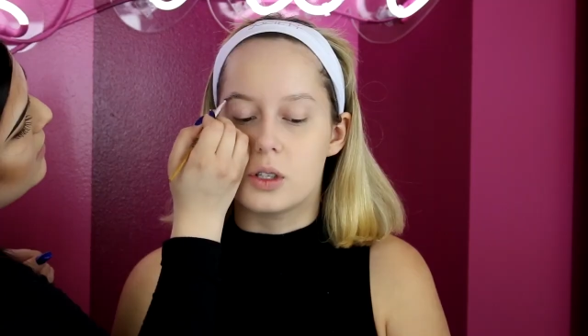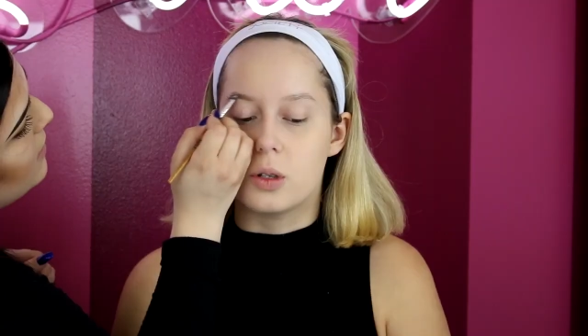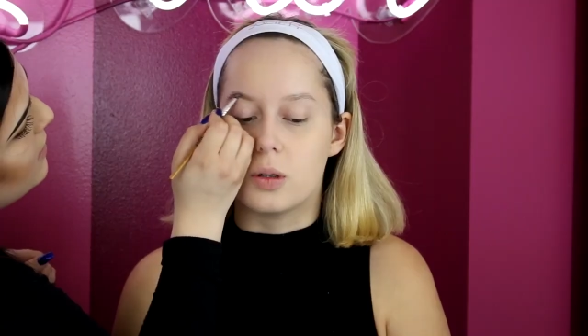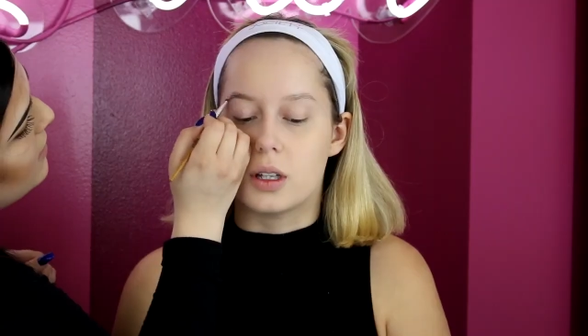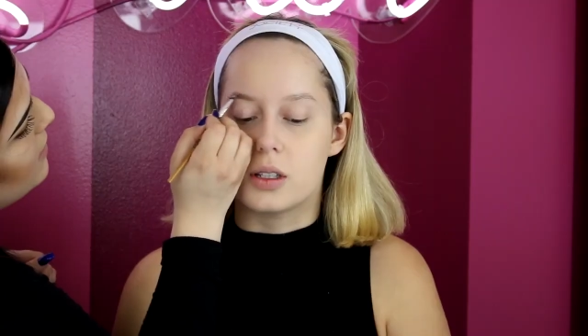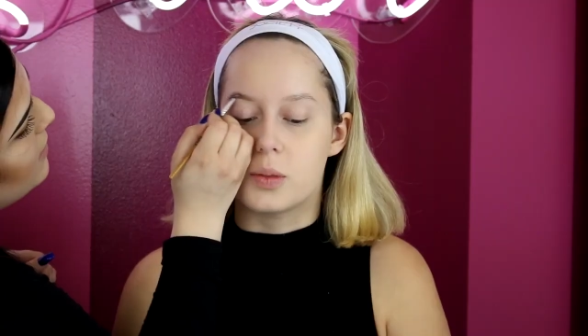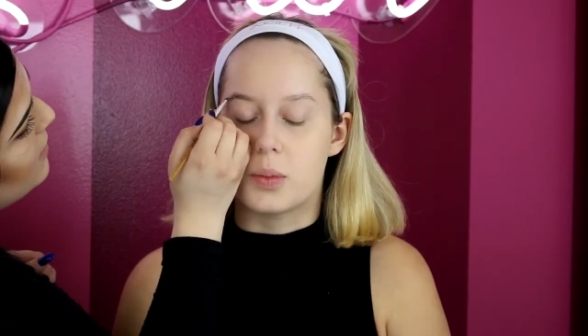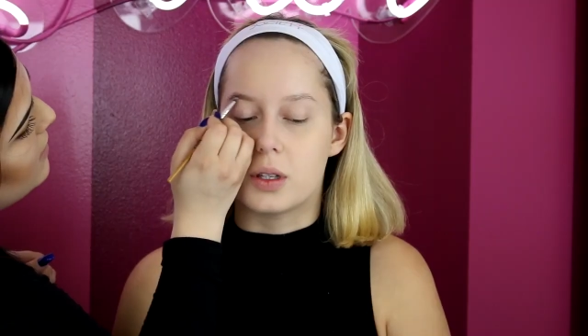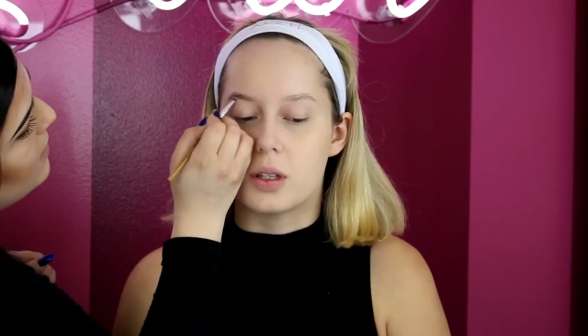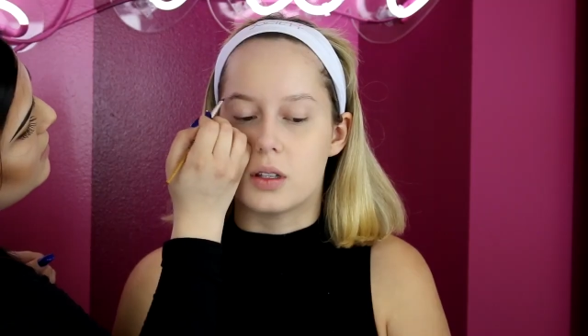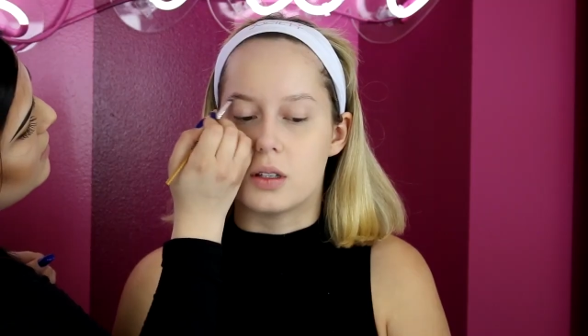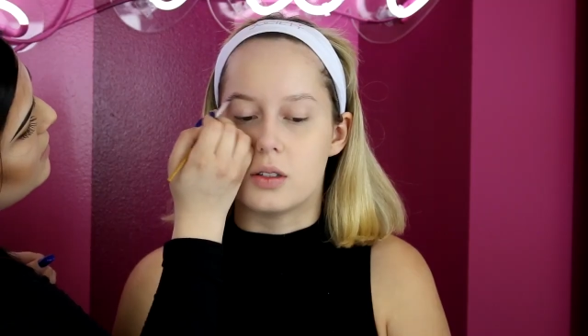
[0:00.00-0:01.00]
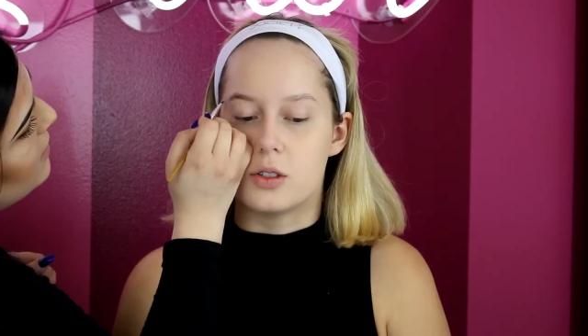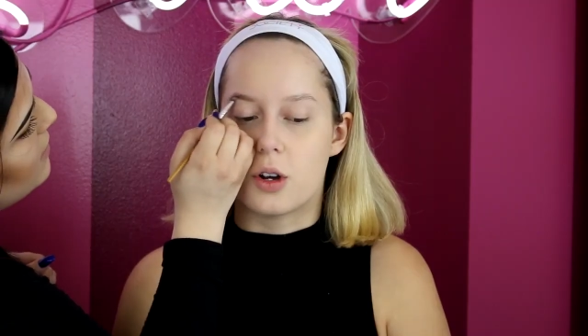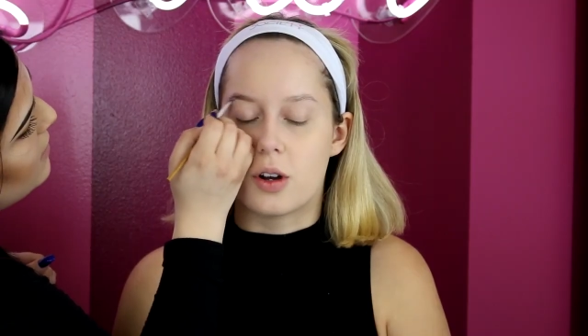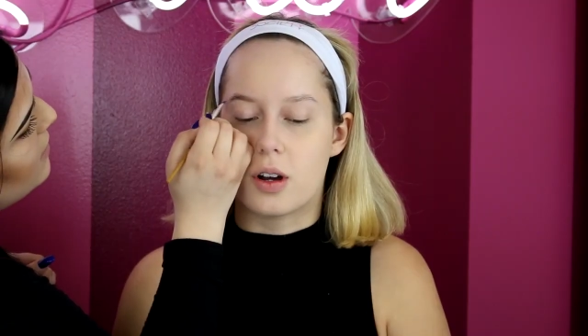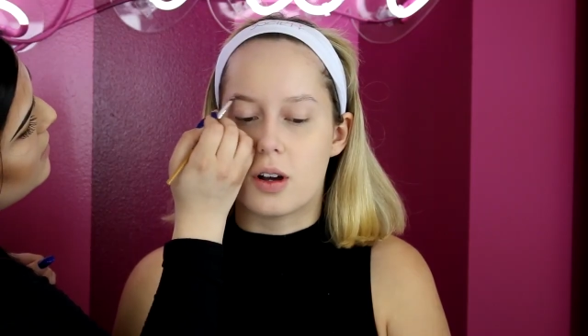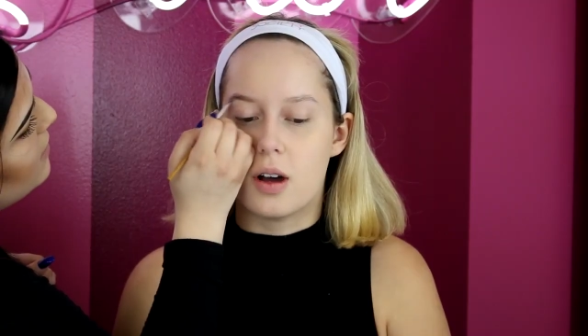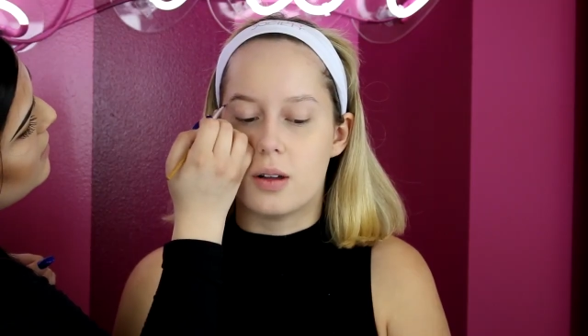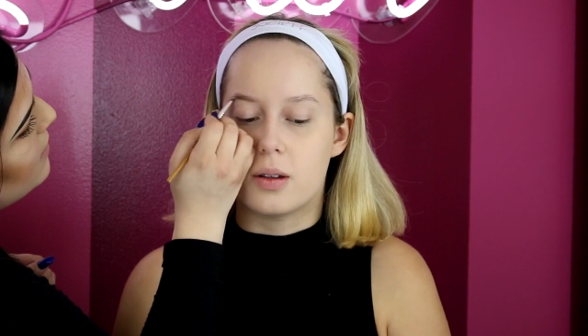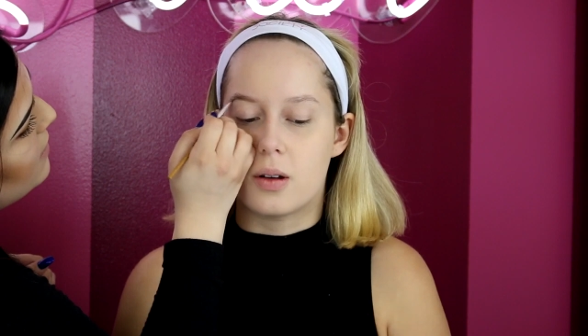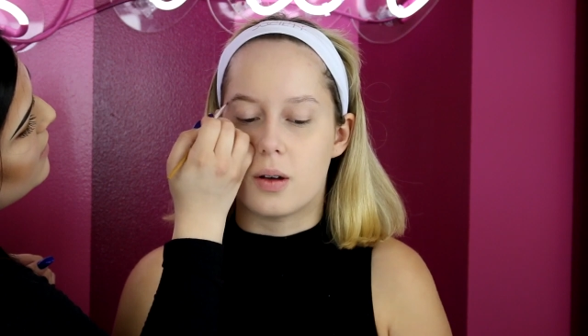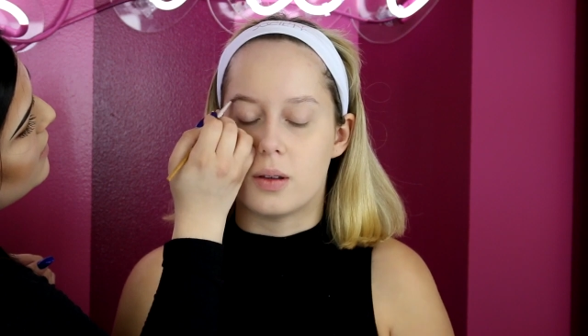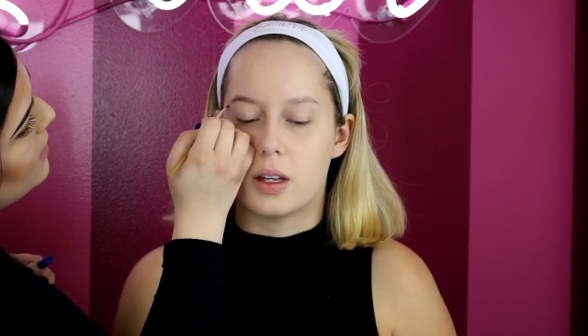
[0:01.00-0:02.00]
So you like to put the darker
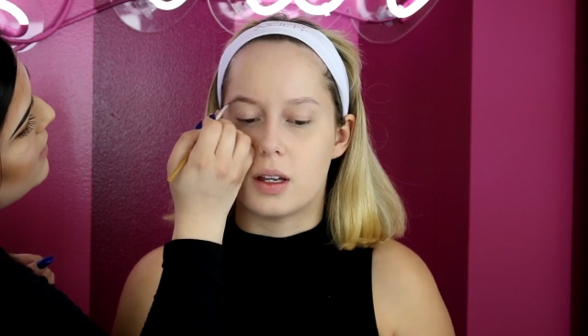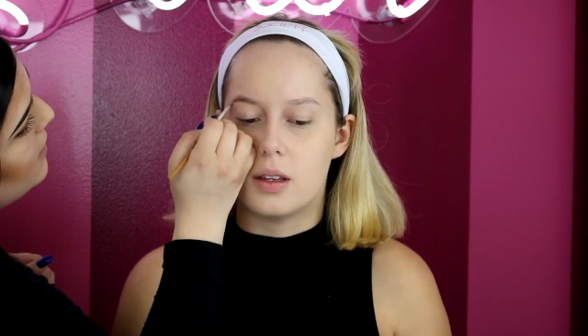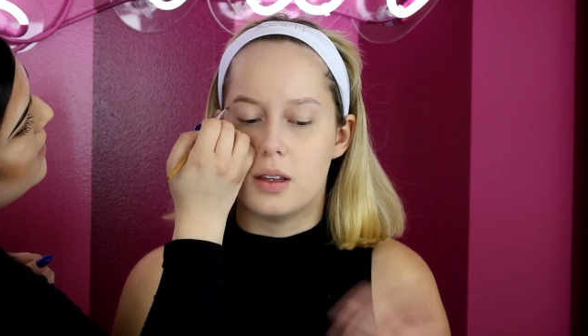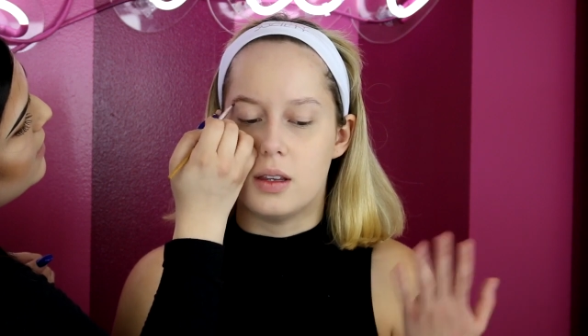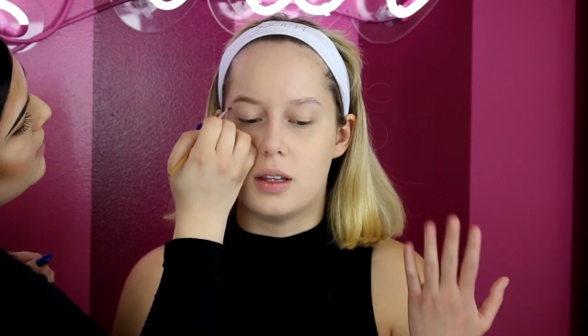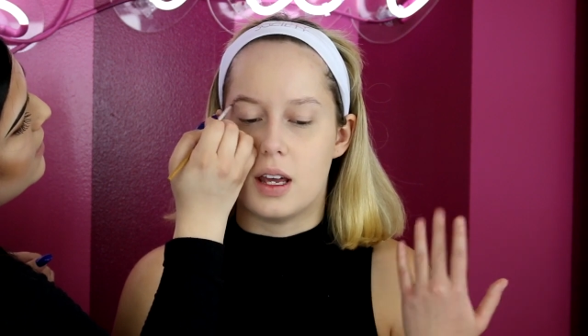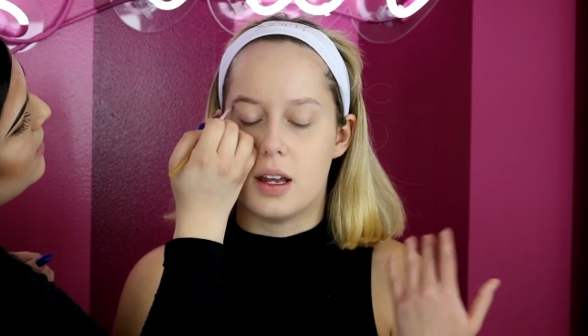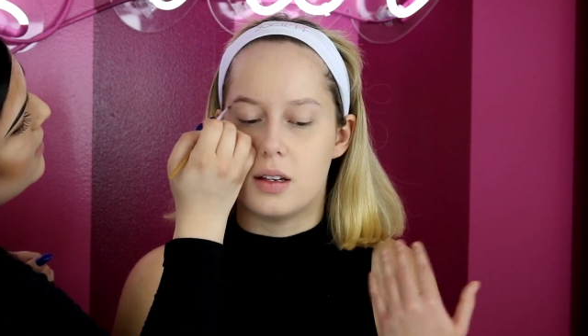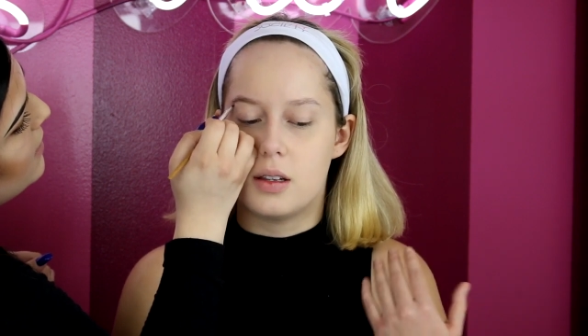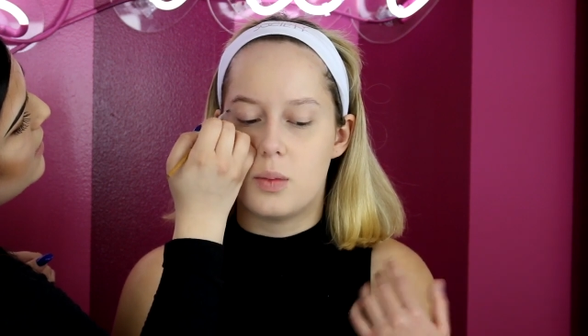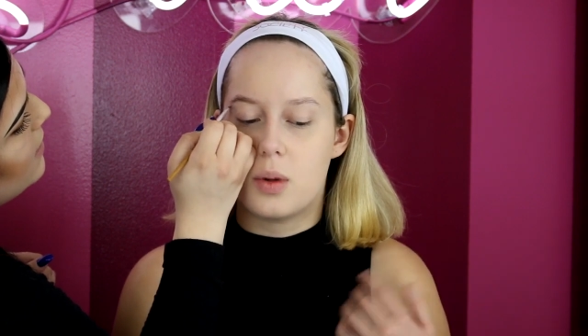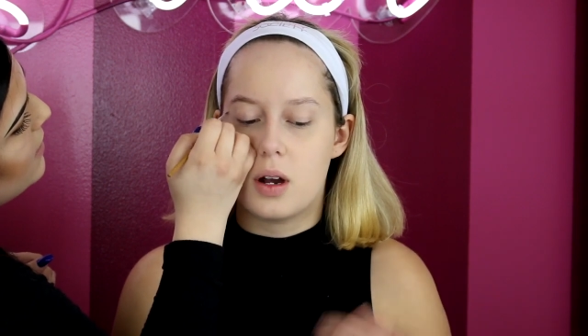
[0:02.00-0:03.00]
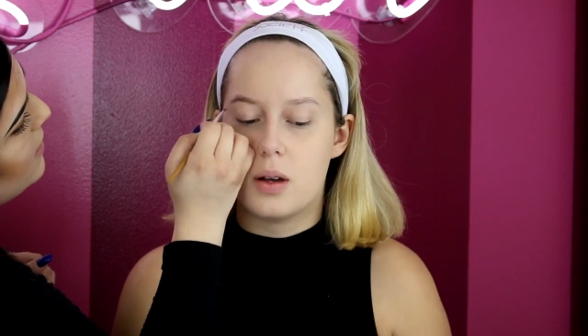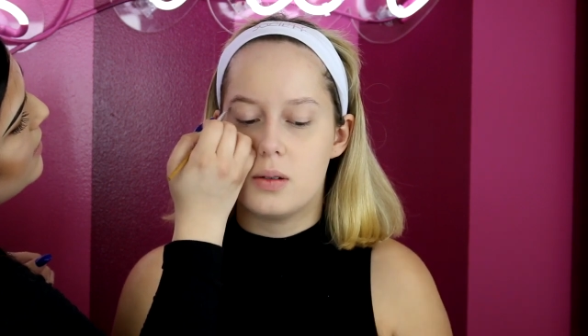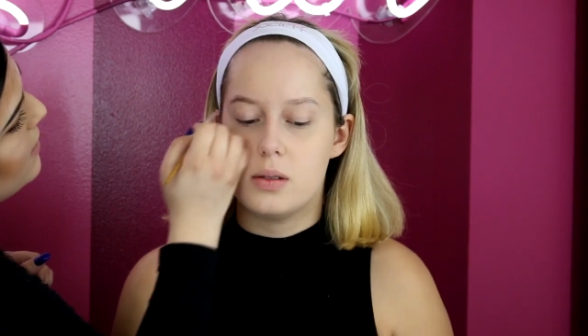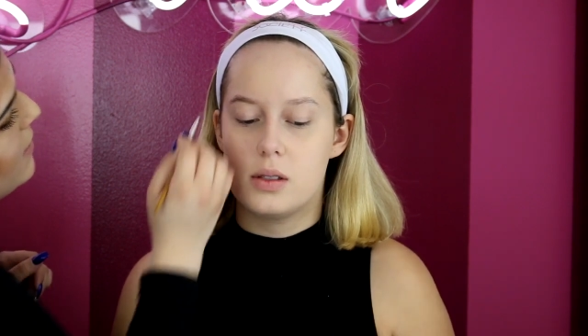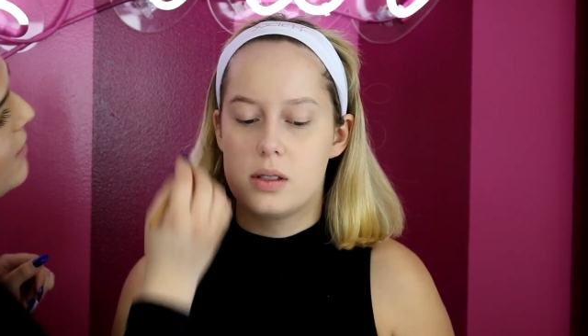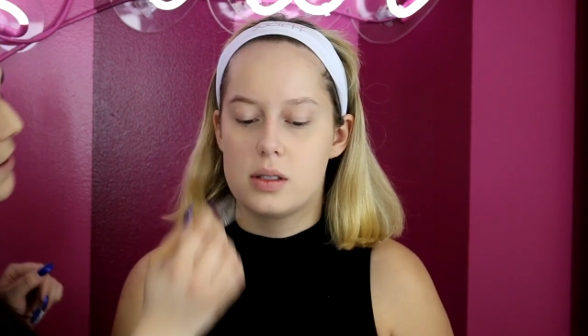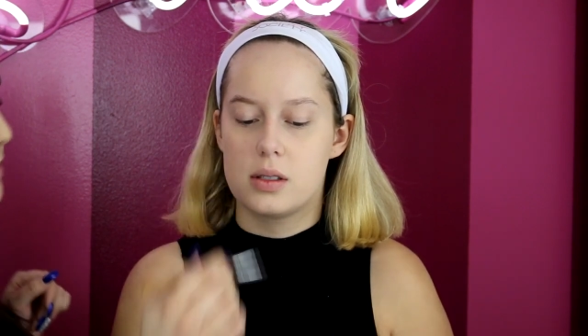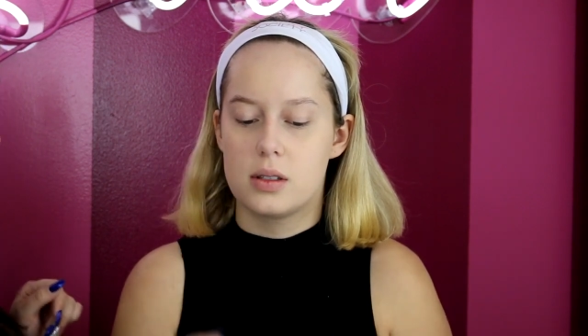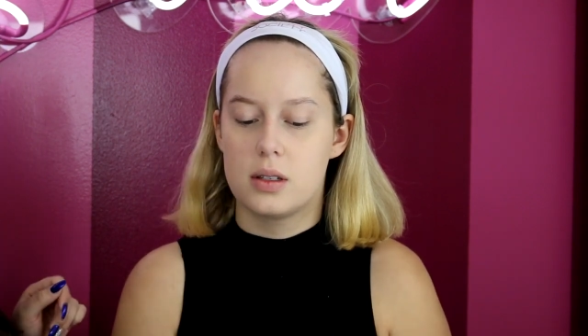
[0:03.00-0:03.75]
color on like the end of the brows?